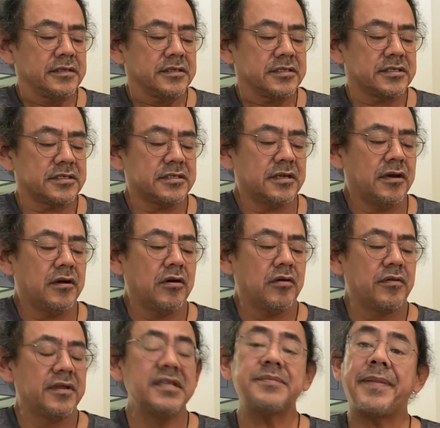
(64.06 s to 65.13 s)
so
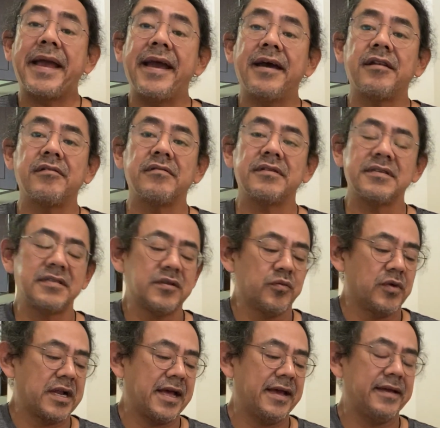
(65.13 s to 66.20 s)
this pattern, this is the
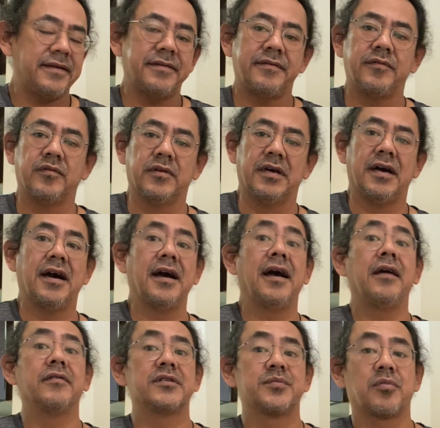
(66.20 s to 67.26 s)
one I
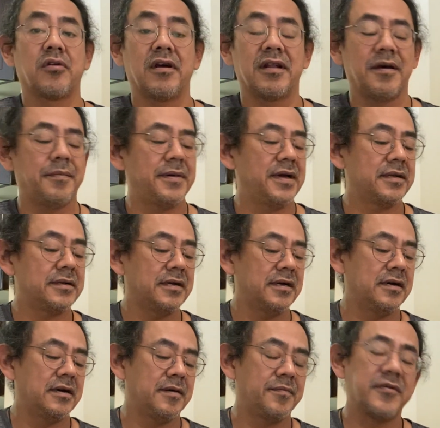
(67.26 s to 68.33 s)
was brought up
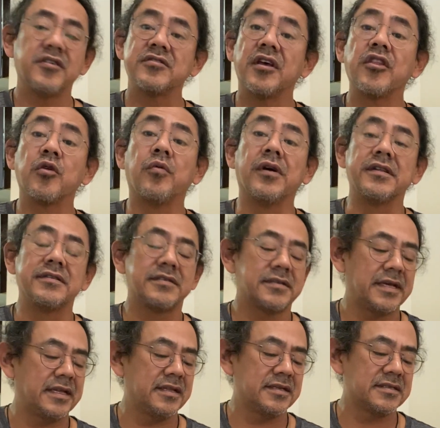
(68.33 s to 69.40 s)
on. There's other ones,
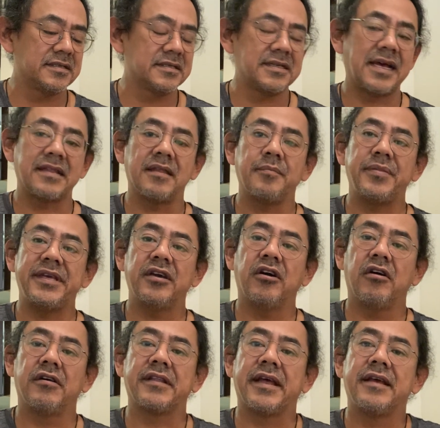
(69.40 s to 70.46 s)
and this is not the be
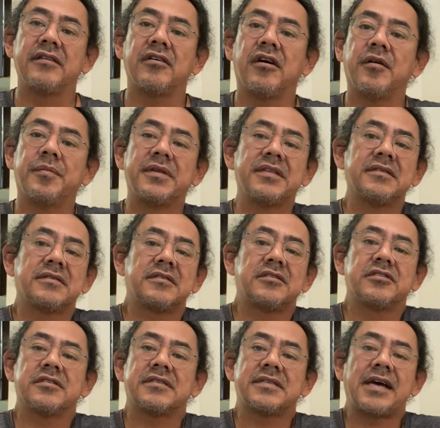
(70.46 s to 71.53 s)
all and end all, but this is
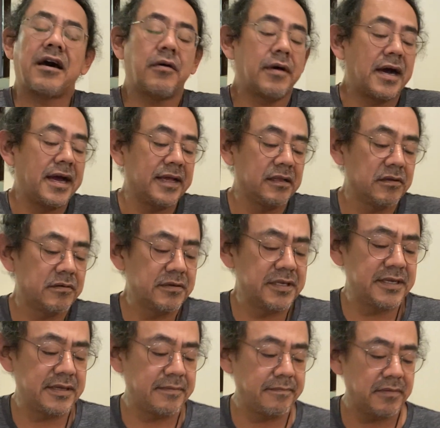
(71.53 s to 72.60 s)
just how I learned
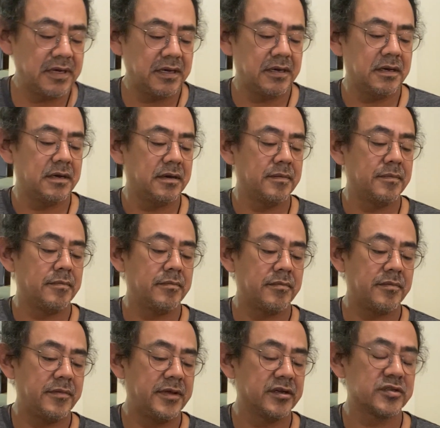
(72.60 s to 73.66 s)
it.
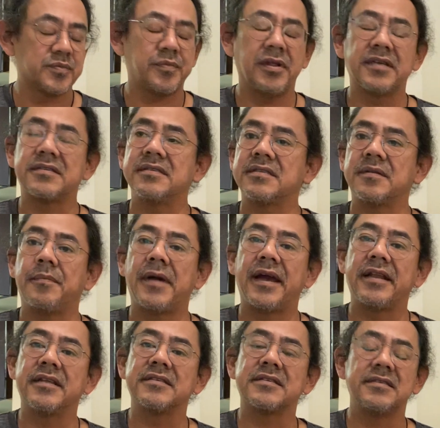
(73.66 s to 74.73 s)
There's pluses and
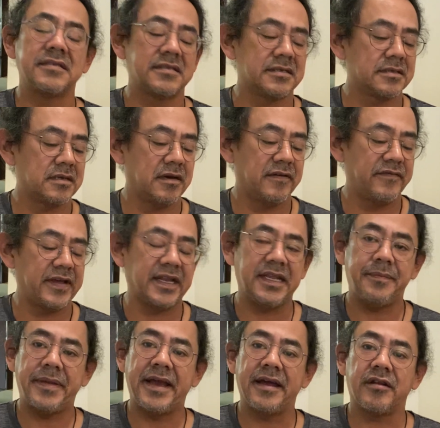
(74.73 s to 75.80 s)
minuses of any
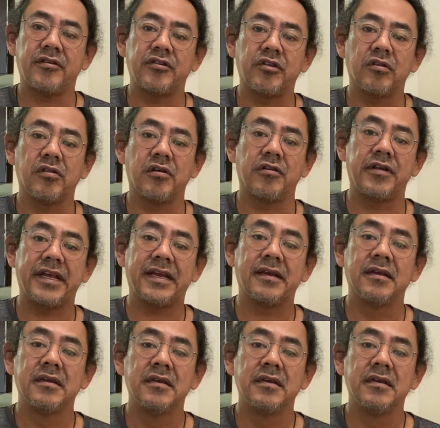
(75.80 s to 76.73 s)
pattern you're learning.